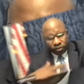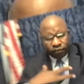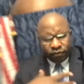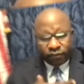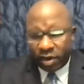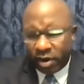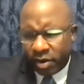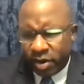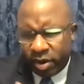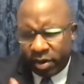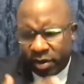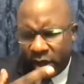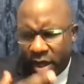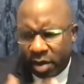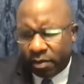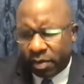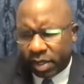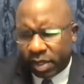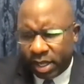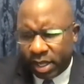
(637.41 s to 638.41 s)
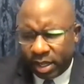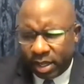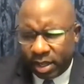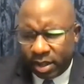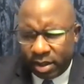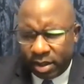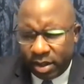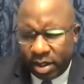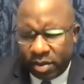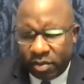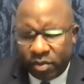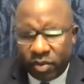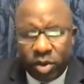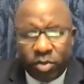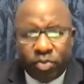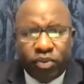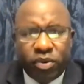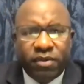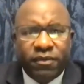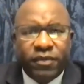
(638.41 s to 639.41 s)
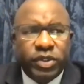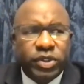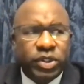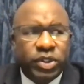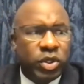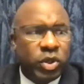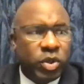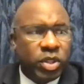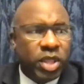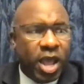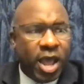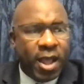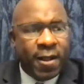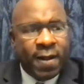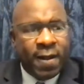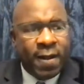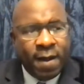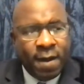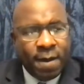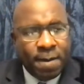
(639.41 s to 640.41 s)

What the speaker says: Very humbling and a real privilege to do that.